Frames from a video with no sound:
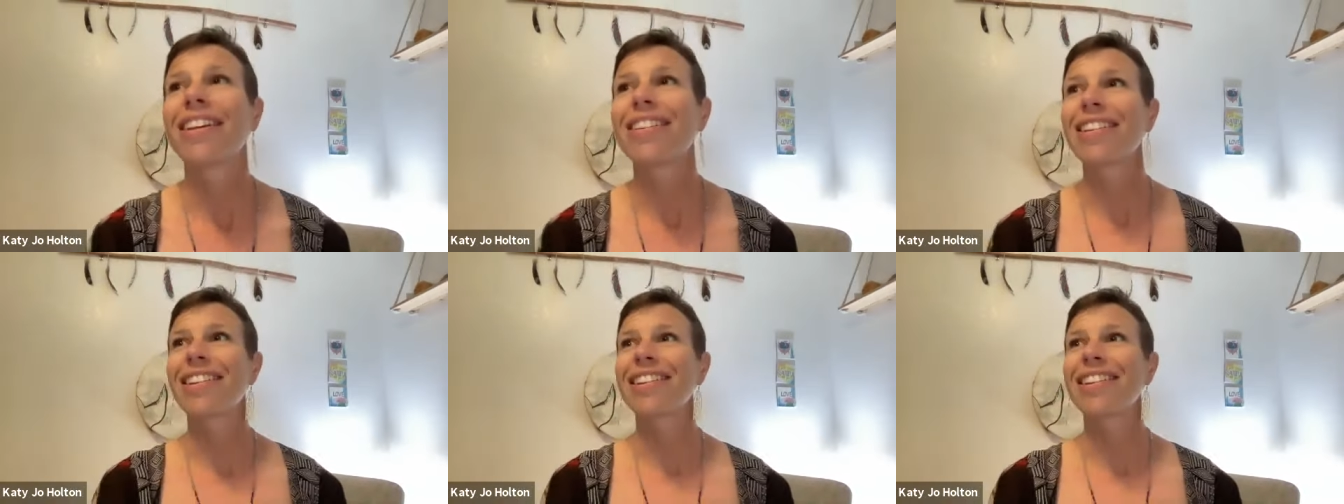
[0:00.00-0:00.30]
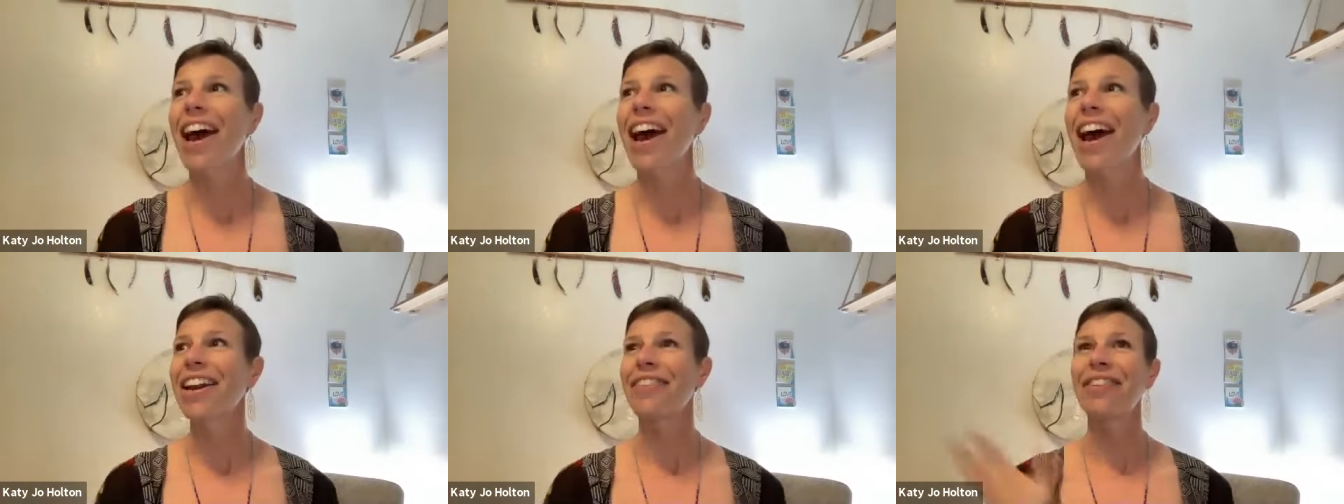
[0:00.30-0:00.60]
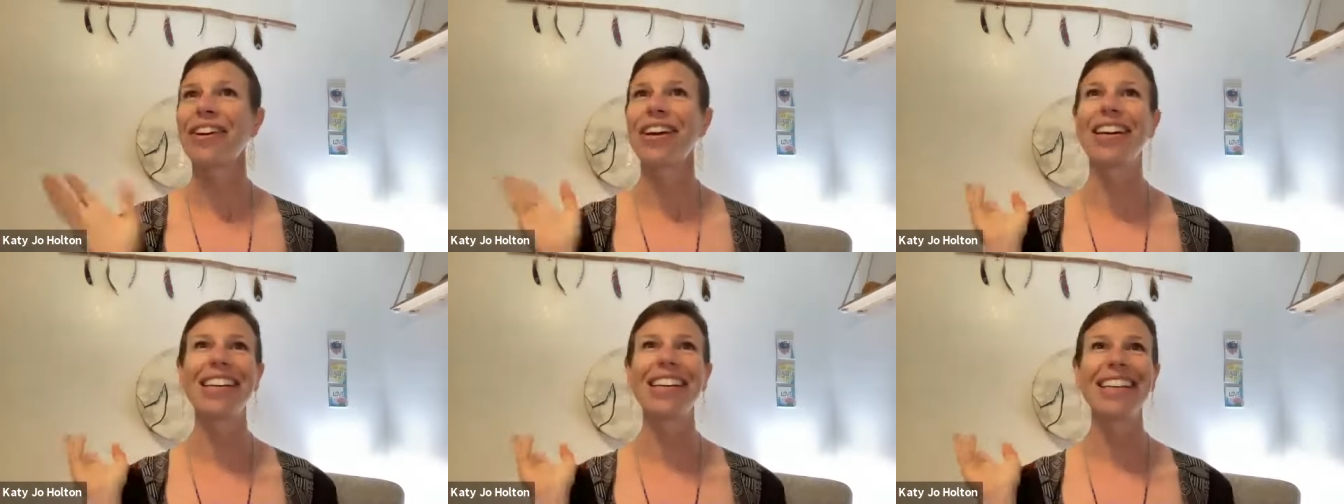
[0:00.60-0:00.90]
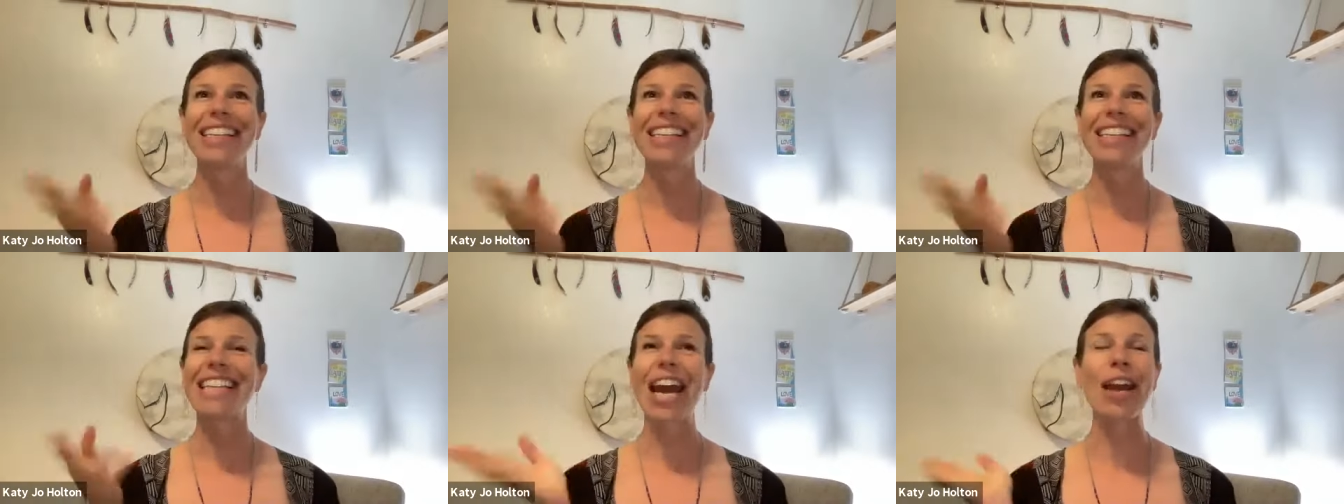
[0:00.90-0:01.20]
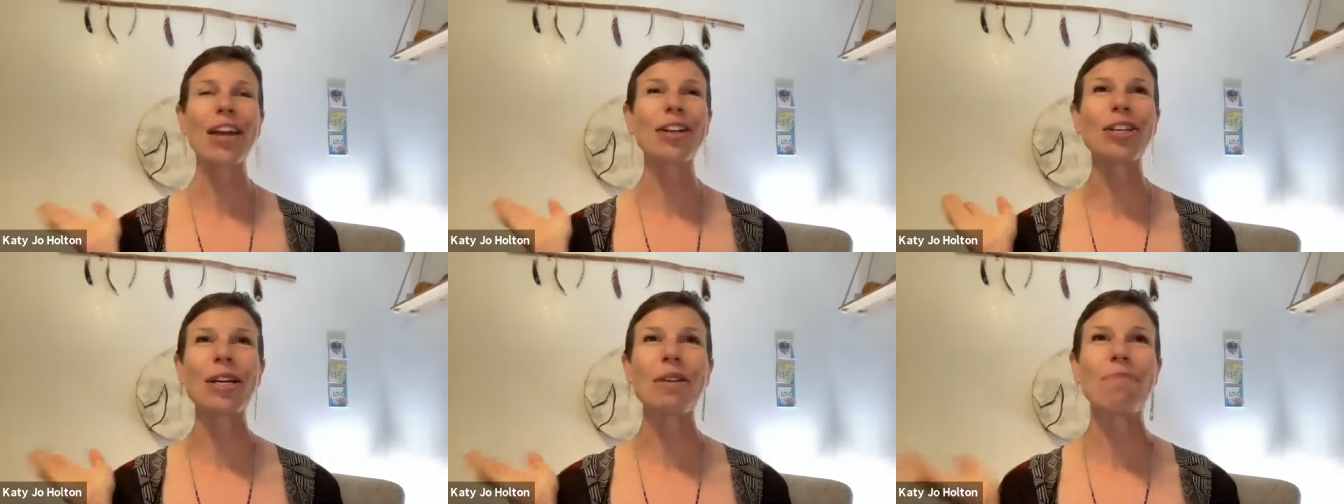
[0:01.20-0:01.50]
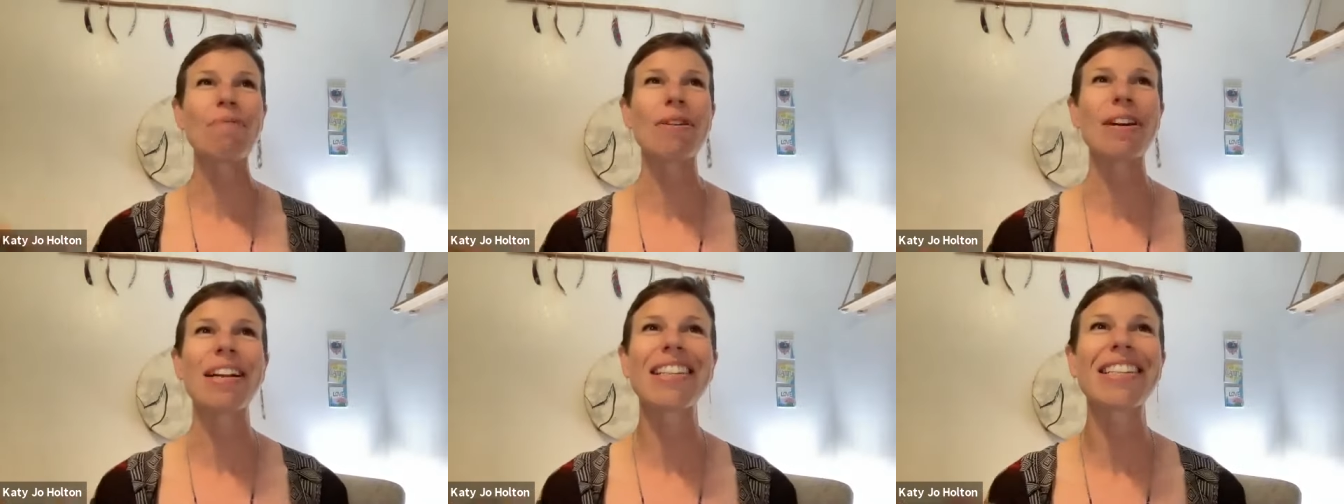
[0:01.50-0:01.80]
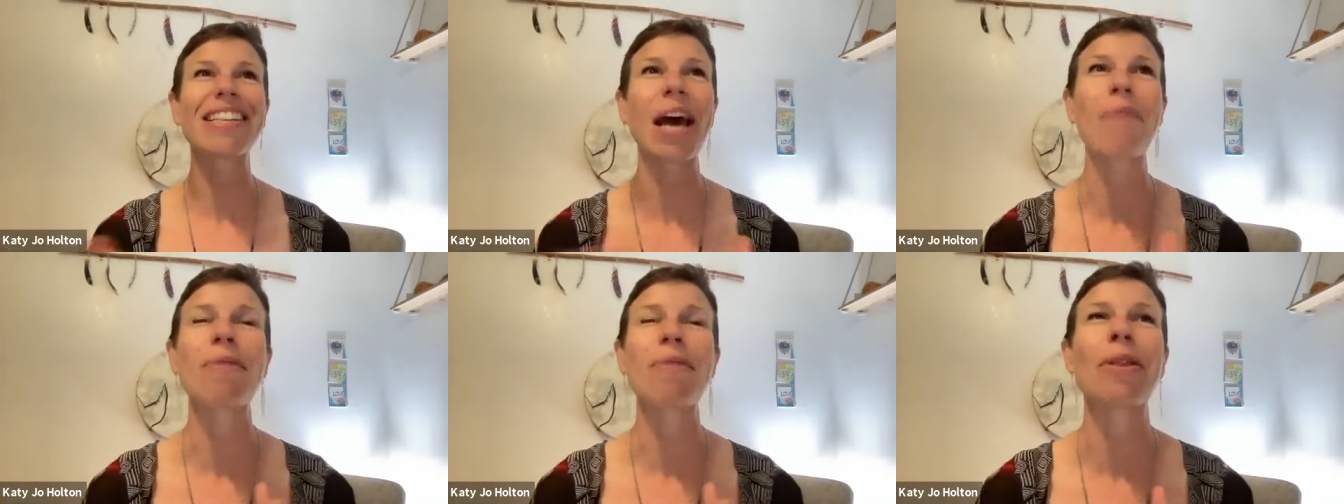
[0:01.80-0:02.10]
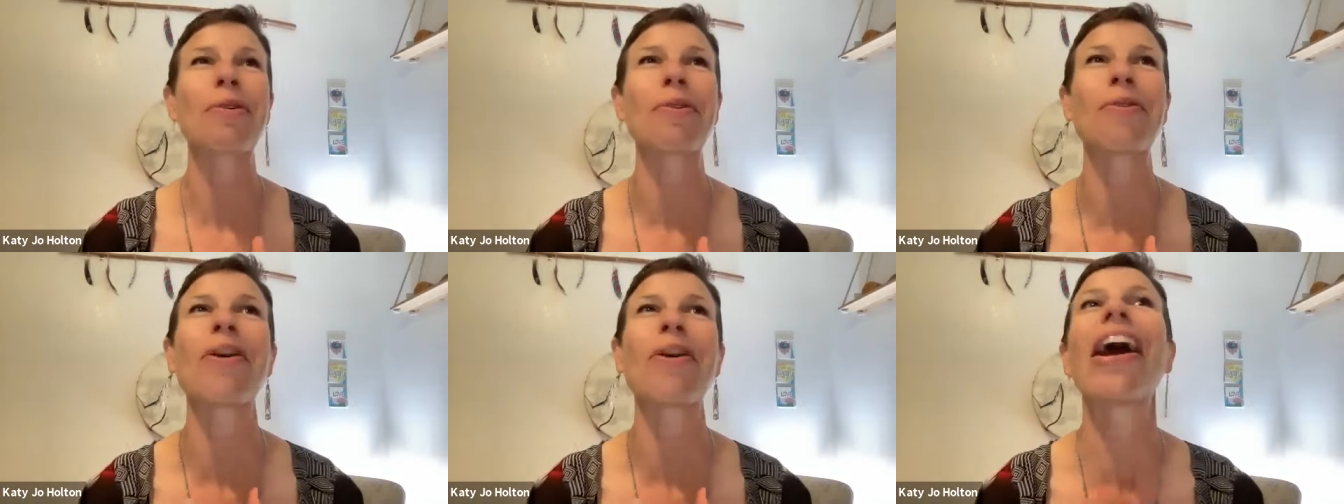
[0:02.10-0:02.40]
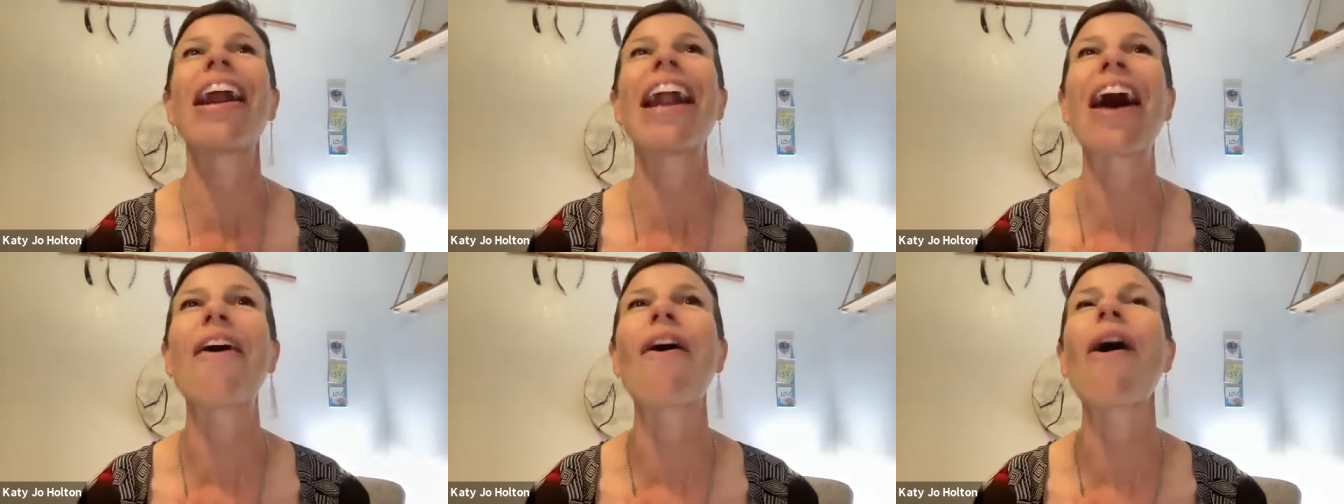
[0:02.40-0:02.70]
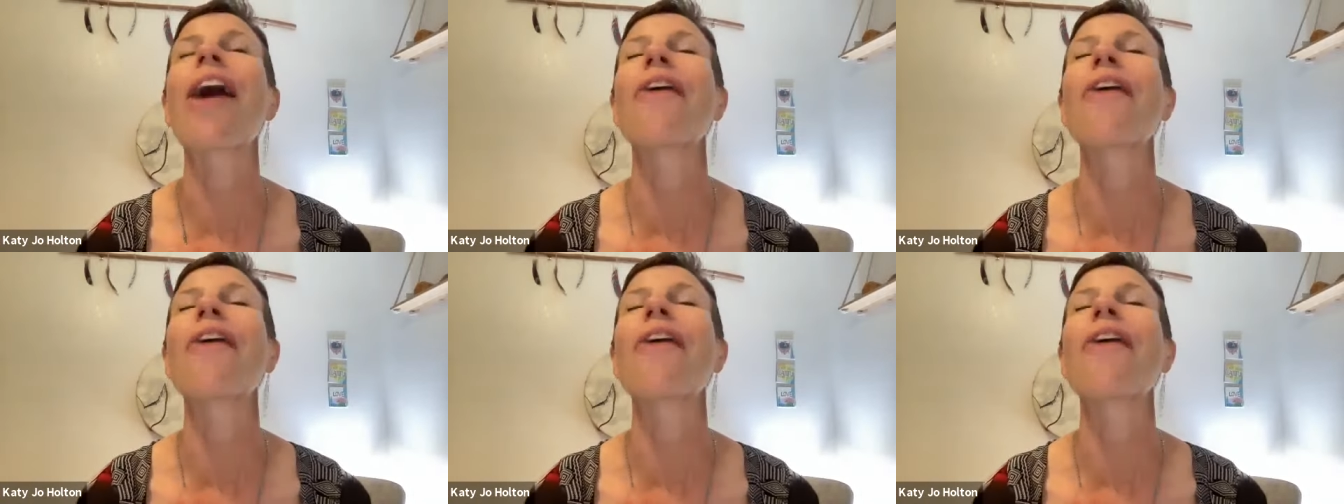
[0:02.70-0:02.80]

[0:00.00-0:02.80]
this is kind of a tangent, but it's coming through right now.